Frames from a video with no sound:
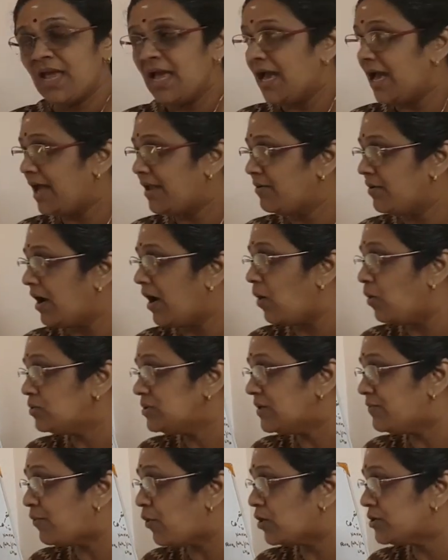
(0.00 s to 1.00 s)
And
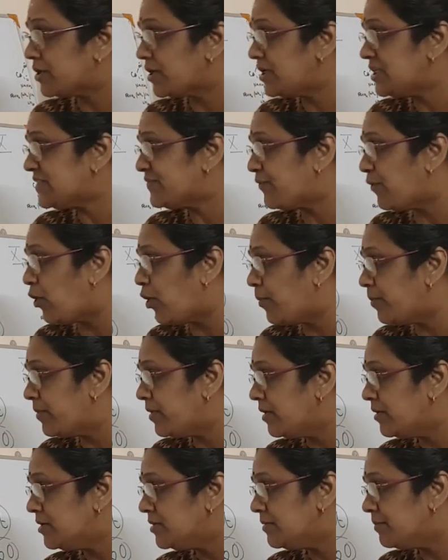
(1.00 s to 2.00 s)
how the water is
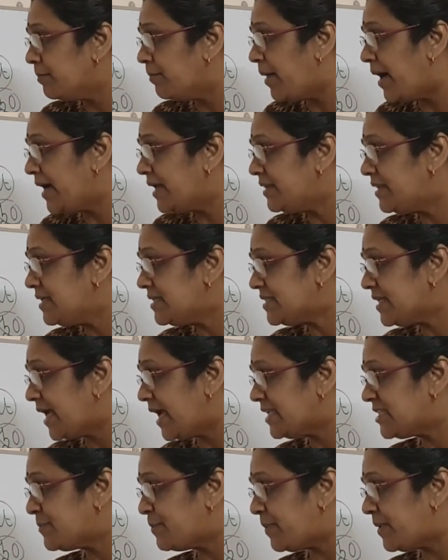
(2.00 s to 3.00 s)
formed? By this
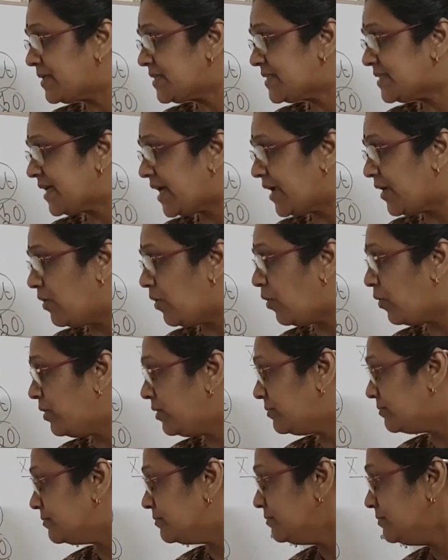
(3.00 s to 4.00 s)
H plus
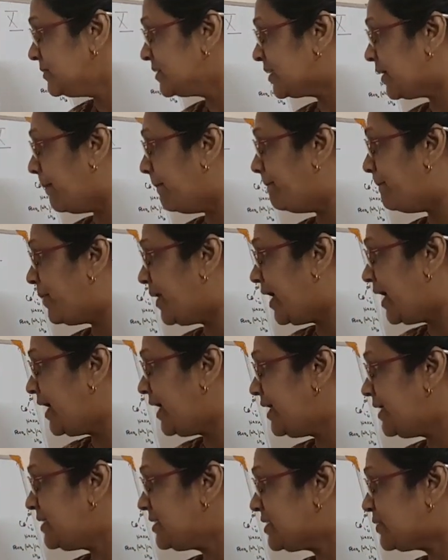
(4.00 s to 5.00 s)
ion
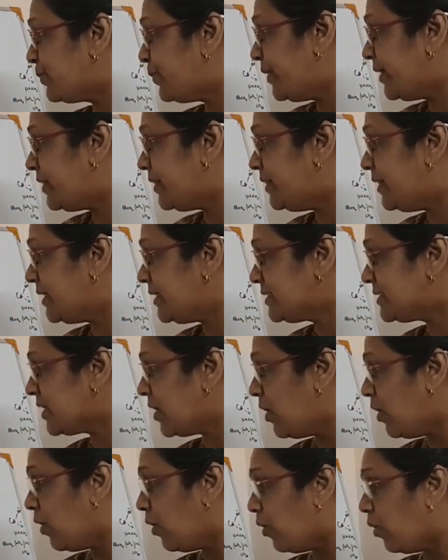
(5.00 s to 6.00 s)
combines with
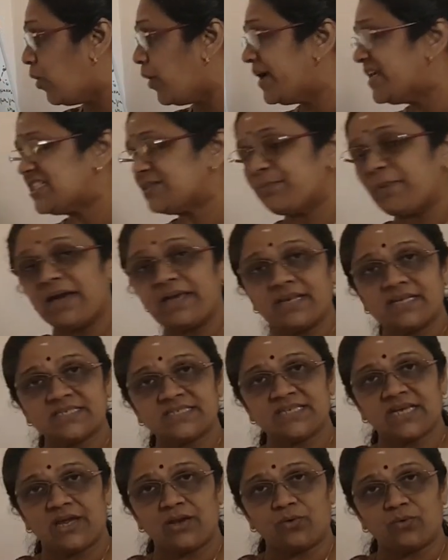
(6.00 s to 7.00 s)
this OH
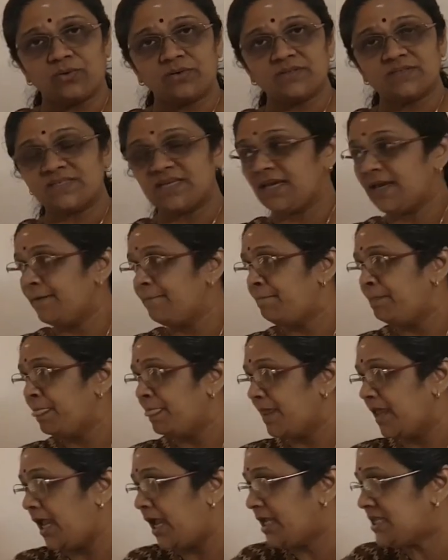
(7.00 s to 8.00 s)
minus ion.
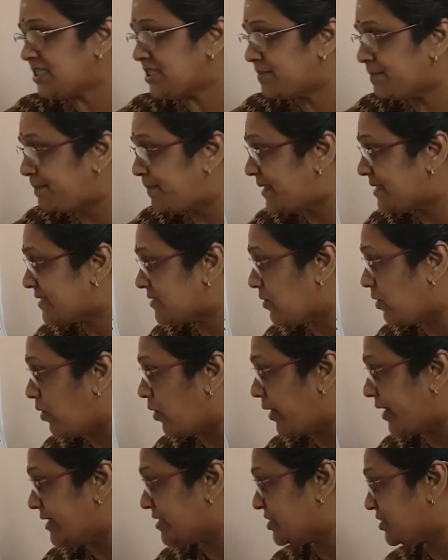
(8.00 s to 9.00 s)
See, H plus
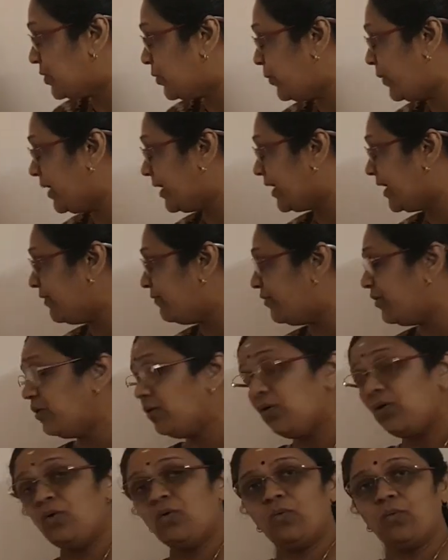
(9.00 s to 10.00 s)
OH will give
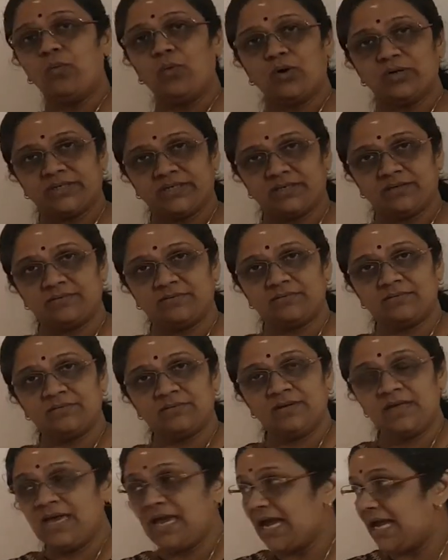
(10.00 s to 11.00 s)
you water
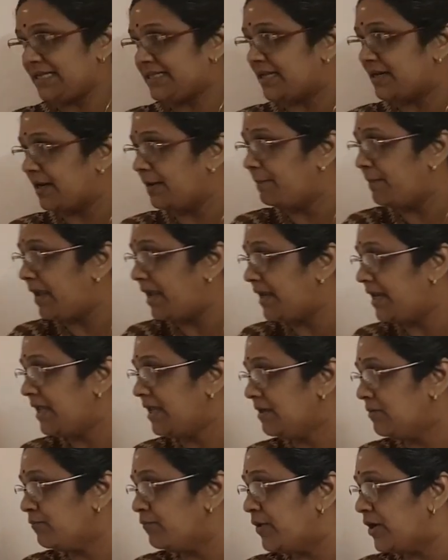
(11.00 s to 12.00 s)
and the
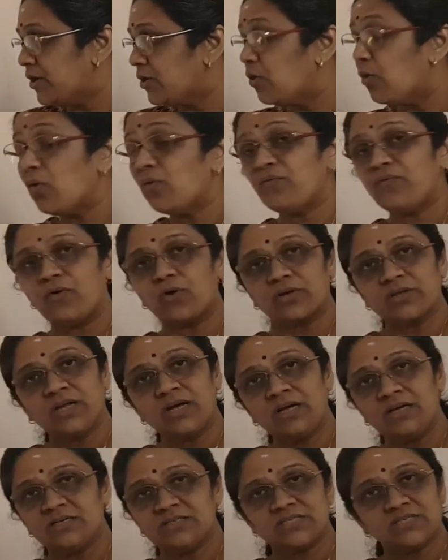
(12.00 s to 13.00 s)
remaining will go for
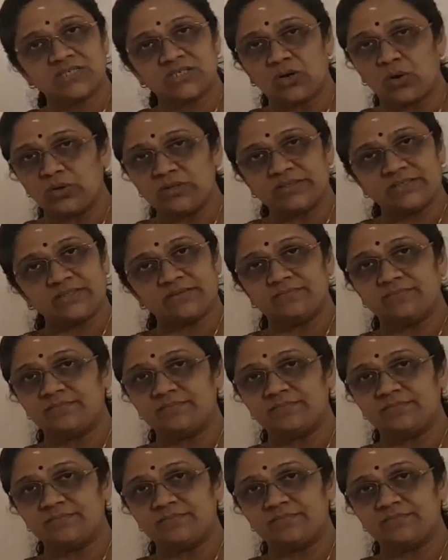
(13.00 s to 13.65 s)
the salt.